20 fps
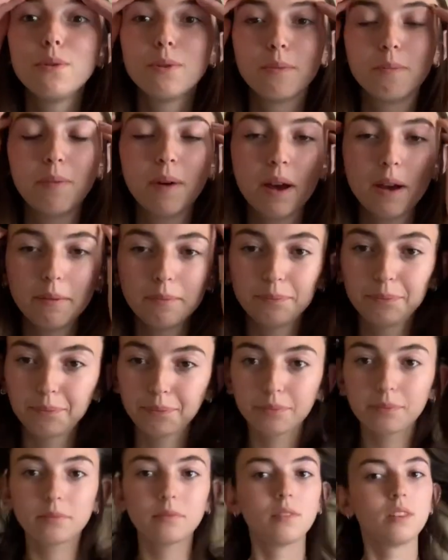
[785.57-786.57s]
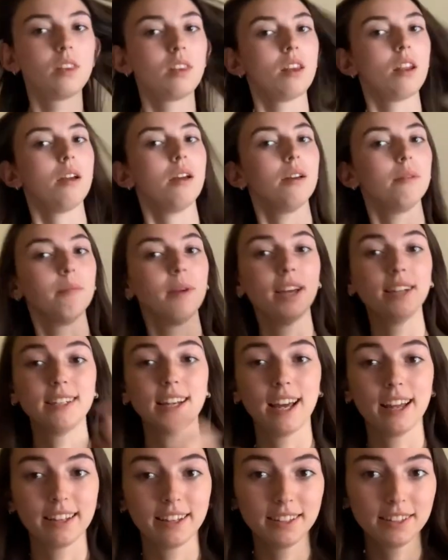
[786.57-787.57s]
But my
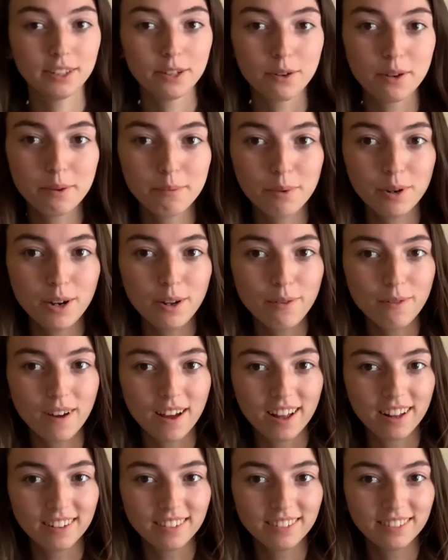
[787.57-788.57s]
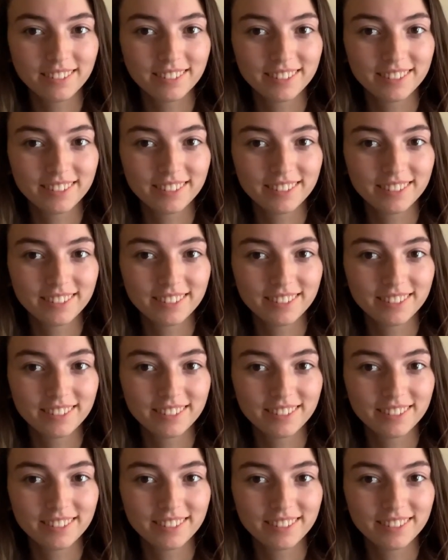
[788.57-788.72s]
Italian's going pretty well.